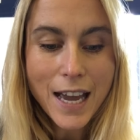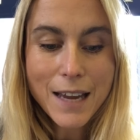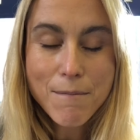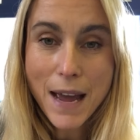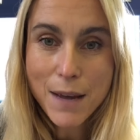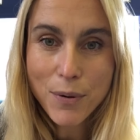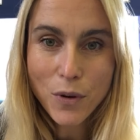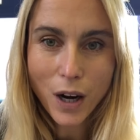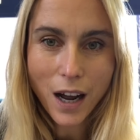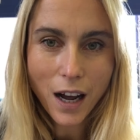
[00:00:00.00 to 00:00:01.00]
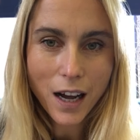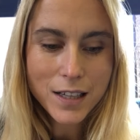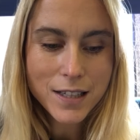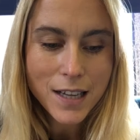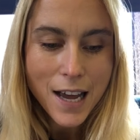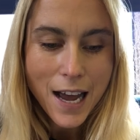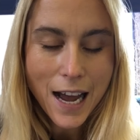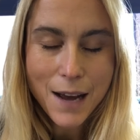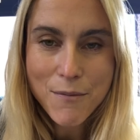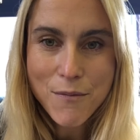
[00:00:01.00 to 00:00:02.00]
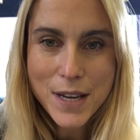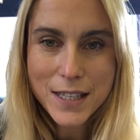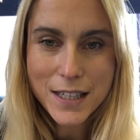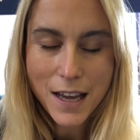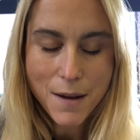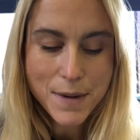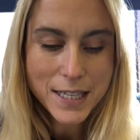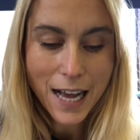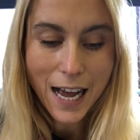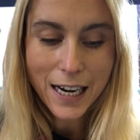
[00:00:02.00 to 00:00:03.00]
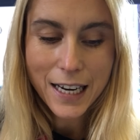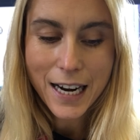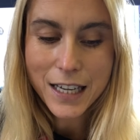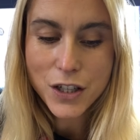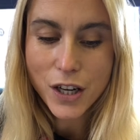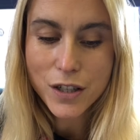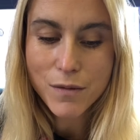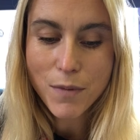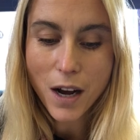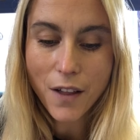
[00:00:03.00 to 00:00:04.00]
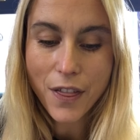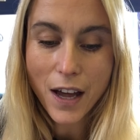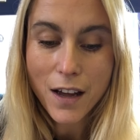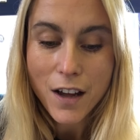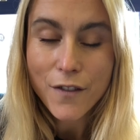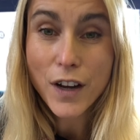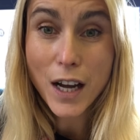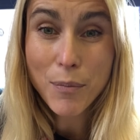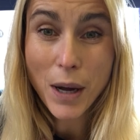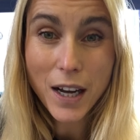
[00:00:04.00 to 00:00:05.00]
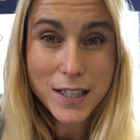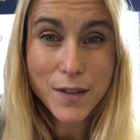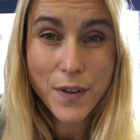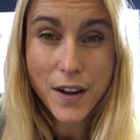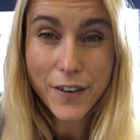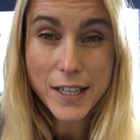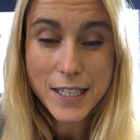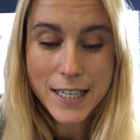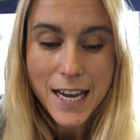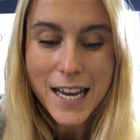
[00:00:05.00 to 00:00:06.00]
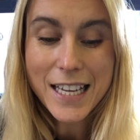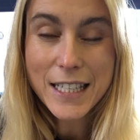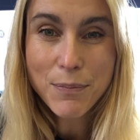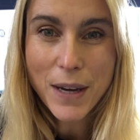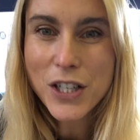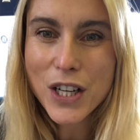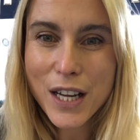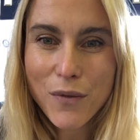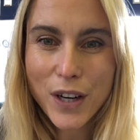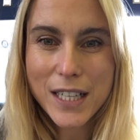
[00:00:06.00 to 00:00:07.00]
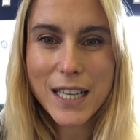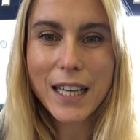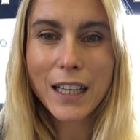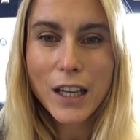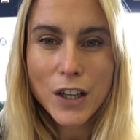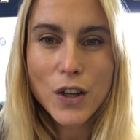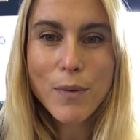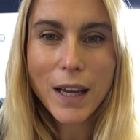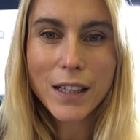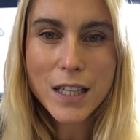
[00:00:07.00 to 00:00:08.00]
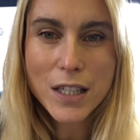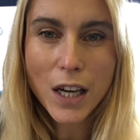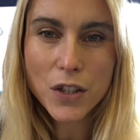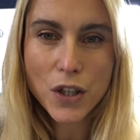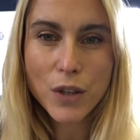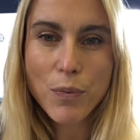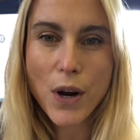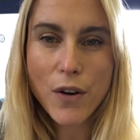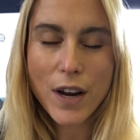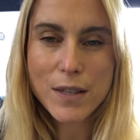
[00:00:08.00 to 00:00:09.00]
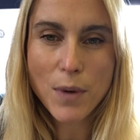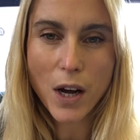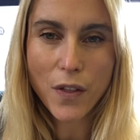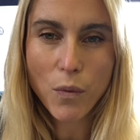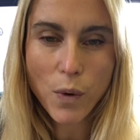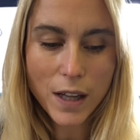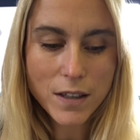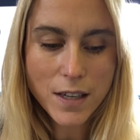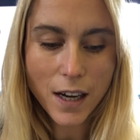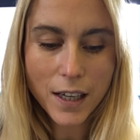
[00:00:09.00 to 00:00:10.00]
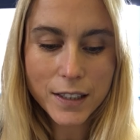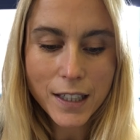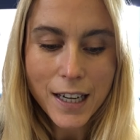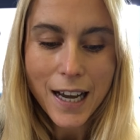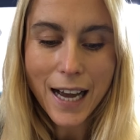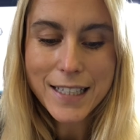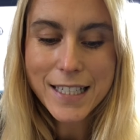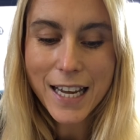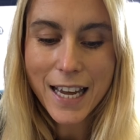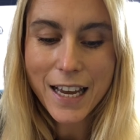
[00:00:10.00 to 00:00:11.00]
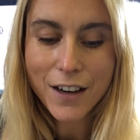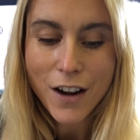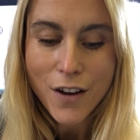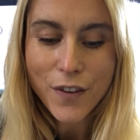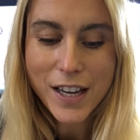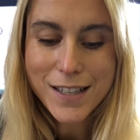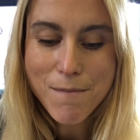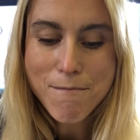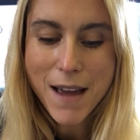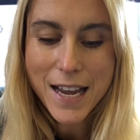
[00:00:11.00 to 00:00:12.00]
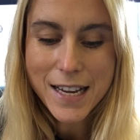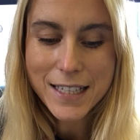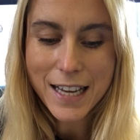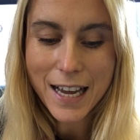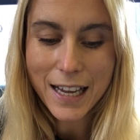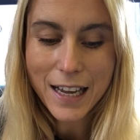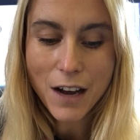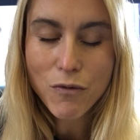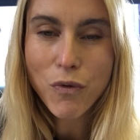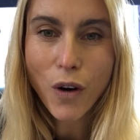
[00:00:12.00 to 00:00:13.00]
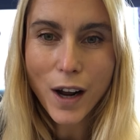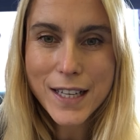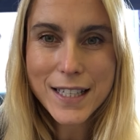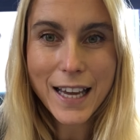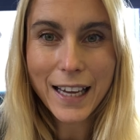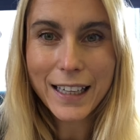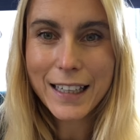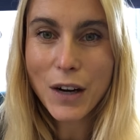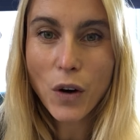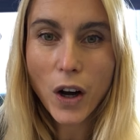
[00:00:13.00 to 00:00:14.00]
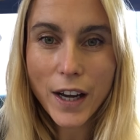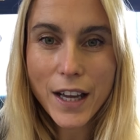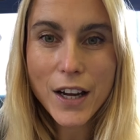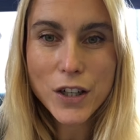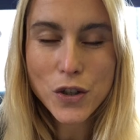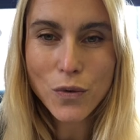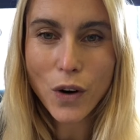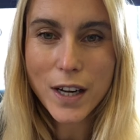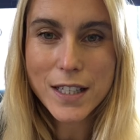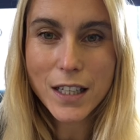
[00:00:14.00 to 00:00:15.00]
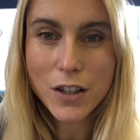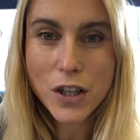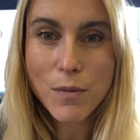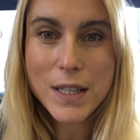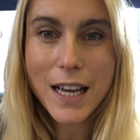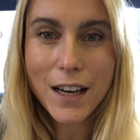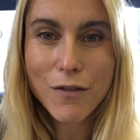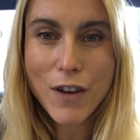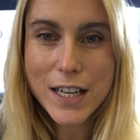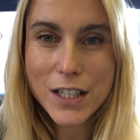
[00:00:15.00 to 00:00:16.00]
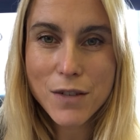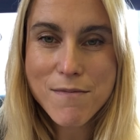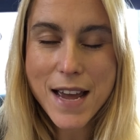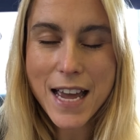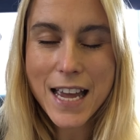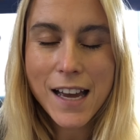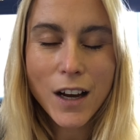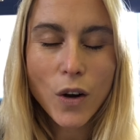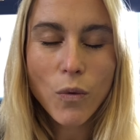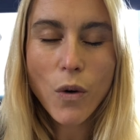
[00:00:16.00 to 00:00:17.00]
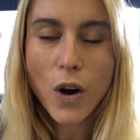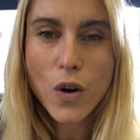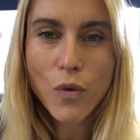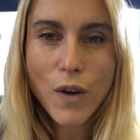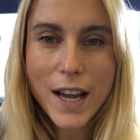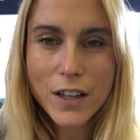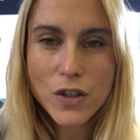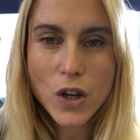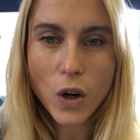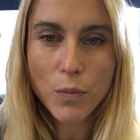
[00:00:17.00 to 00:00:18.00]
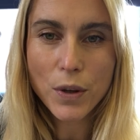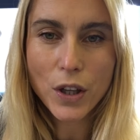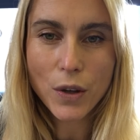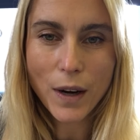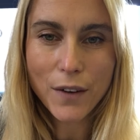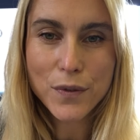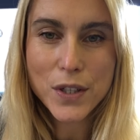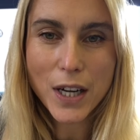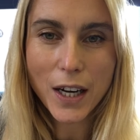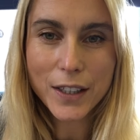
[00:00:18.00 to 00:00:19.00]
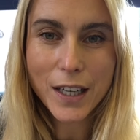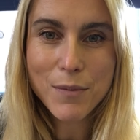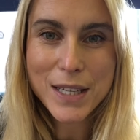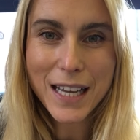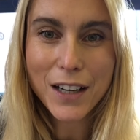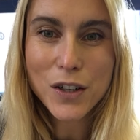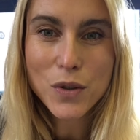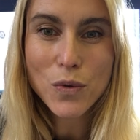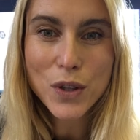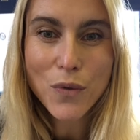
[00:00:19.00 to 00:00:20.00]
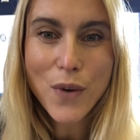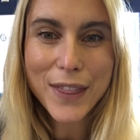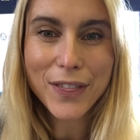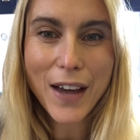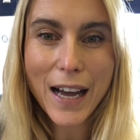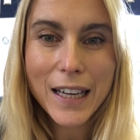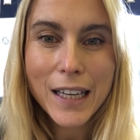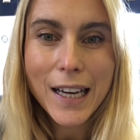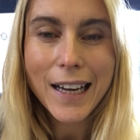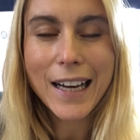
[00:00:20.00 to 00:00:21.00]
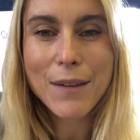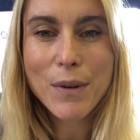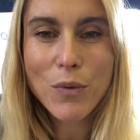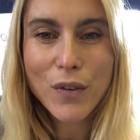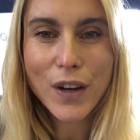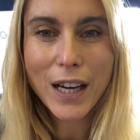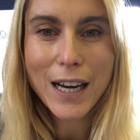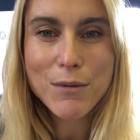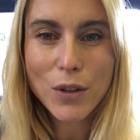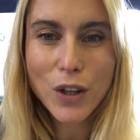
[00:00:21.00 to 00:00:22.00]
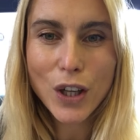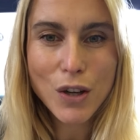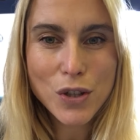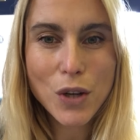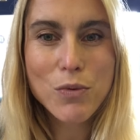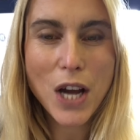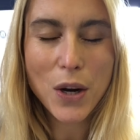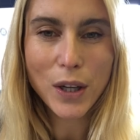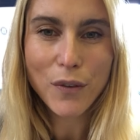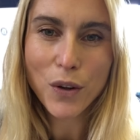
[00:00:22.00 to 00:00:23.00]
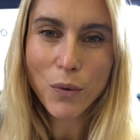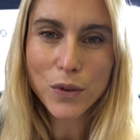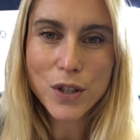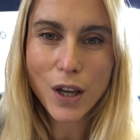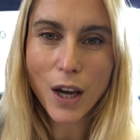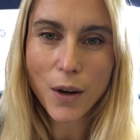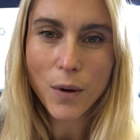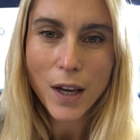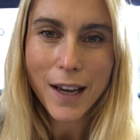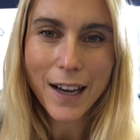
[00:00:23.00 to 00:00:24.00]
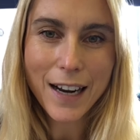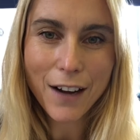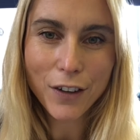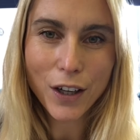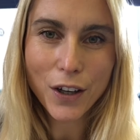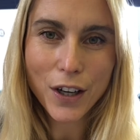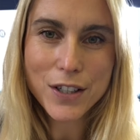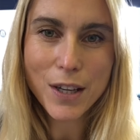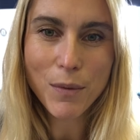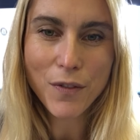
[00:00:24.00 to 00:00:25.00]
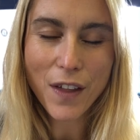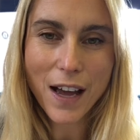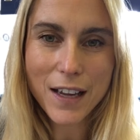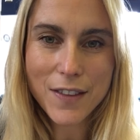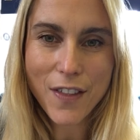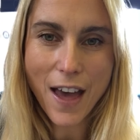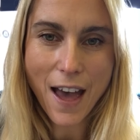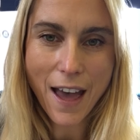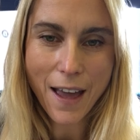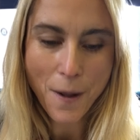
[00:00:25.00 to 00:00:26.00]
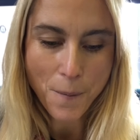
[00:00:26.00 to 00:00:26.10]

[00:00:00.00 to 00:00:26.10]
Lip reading: In Maple class, Miss Allen has chosen Martha for her perseverance, especially in reading. You're making such good progress, Martha. Well done. And Tian for his amazing writing. Now, I heard your writing too. Miss Allen read it to me. What a great job you have done. And Miss Allen has also read that in one of her clips on the YouTube channel, if you want to go and have a look at some of that there.